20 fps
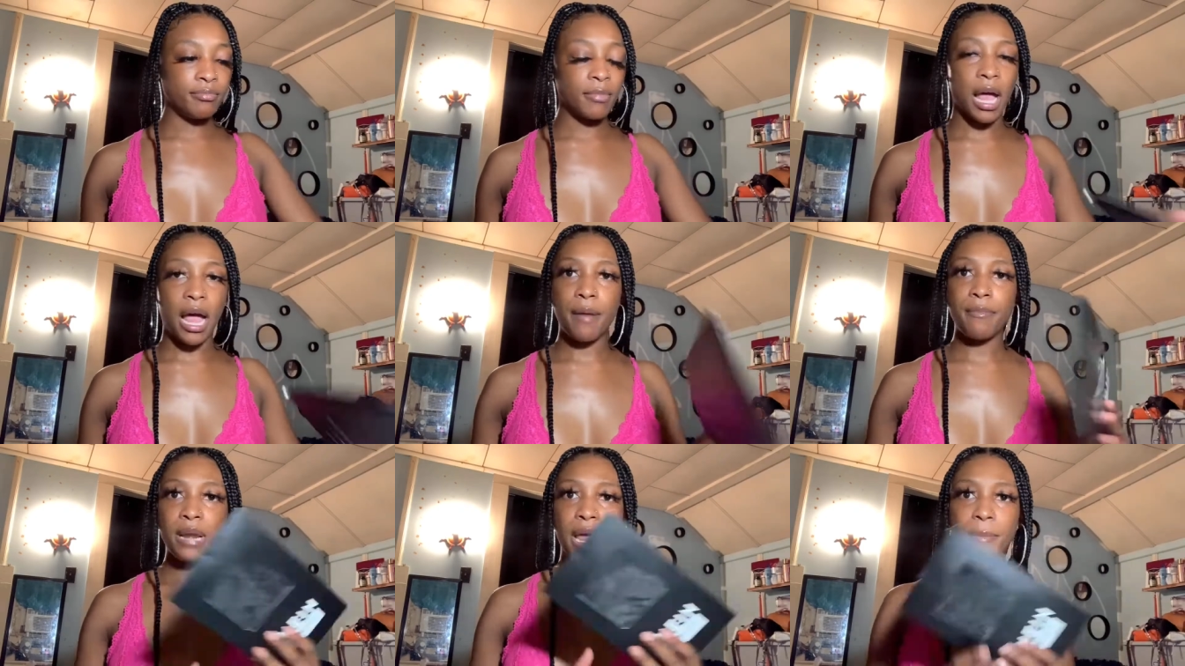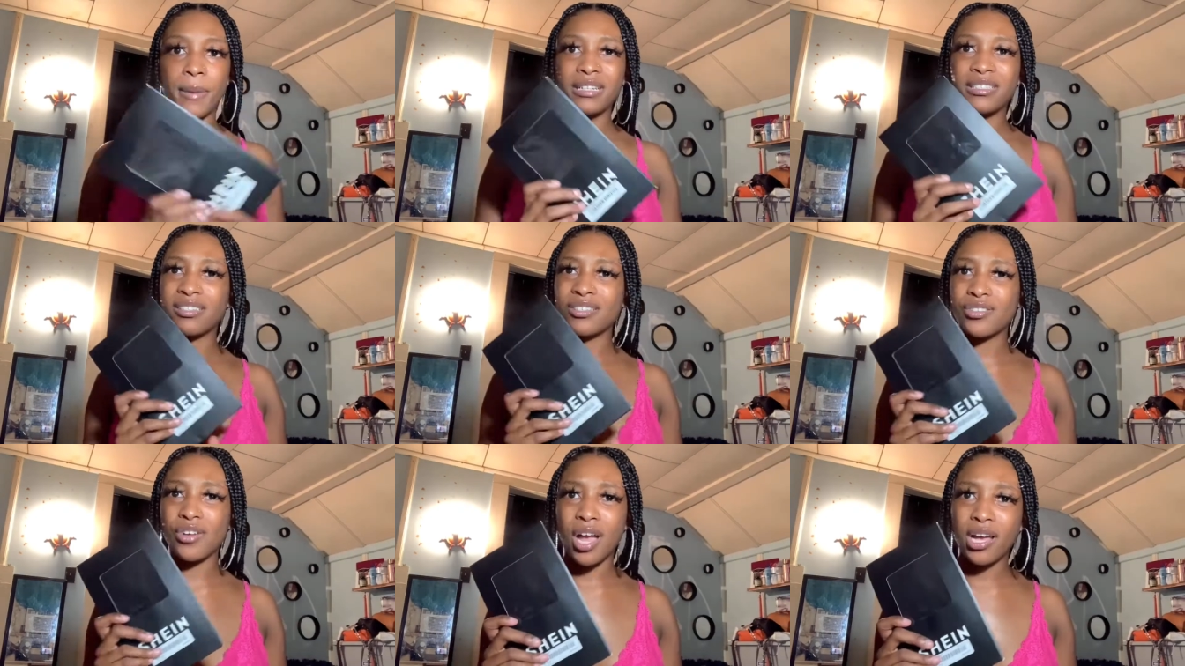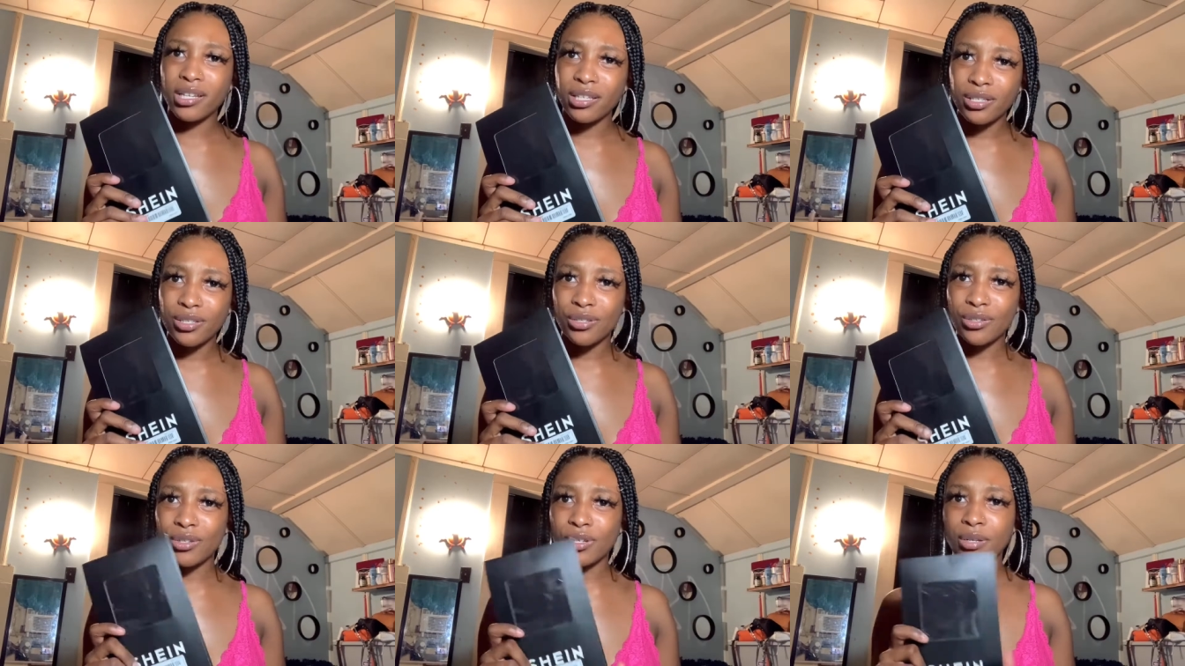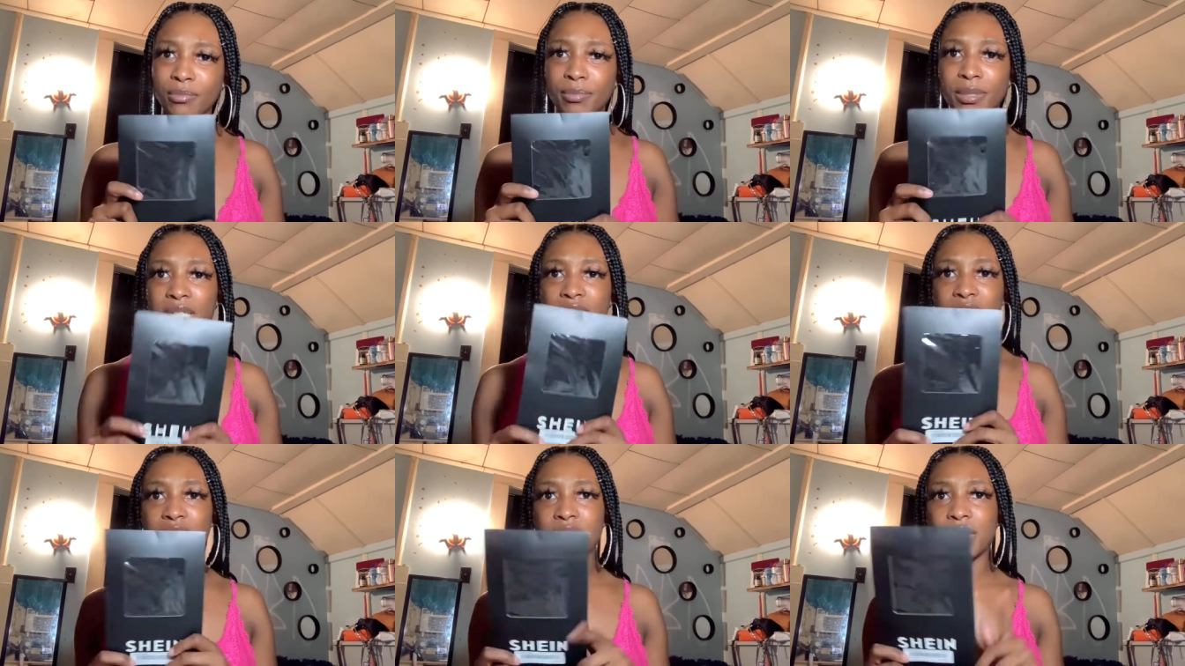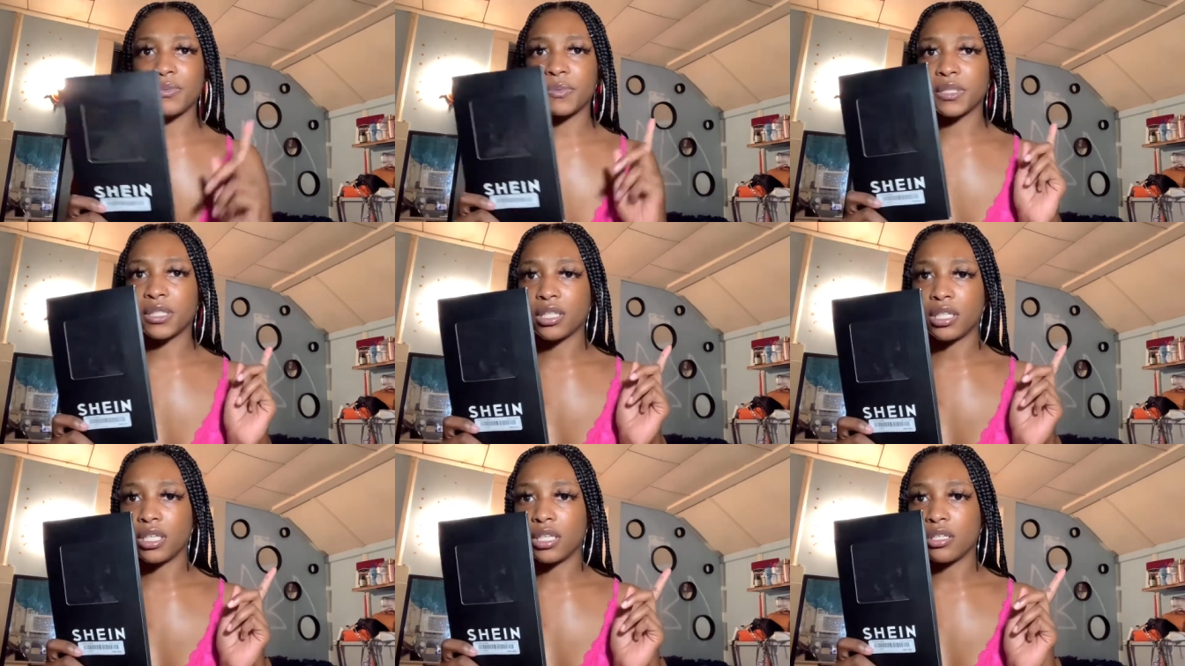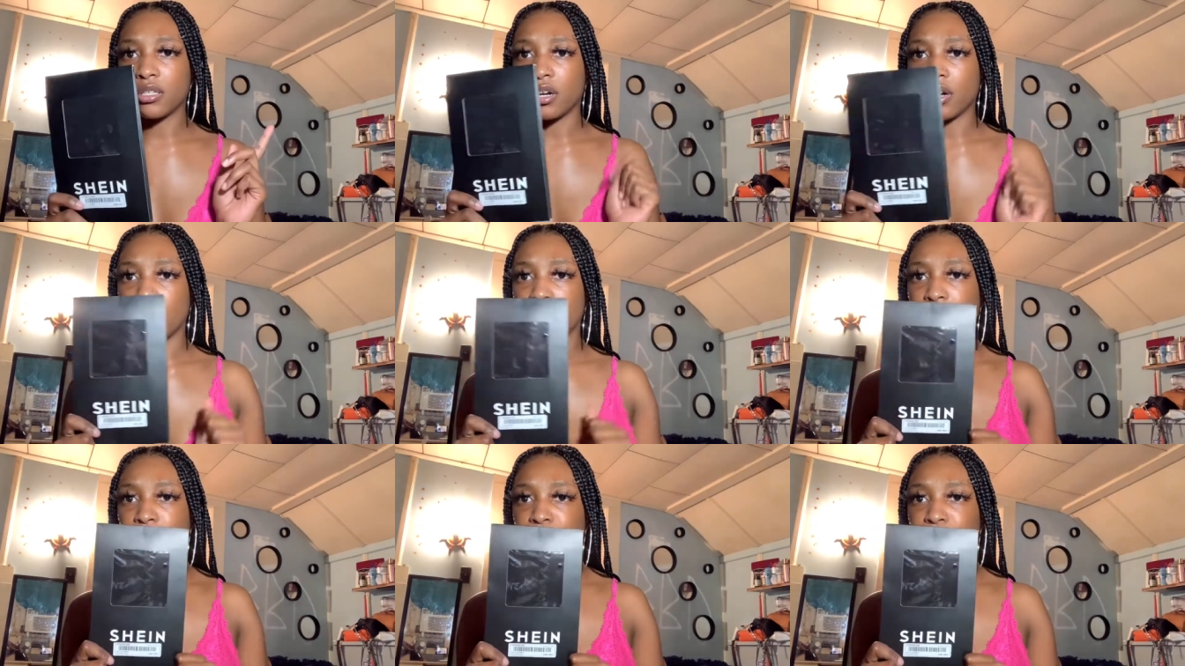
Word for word: I'm not about to try these on, but this is what these are.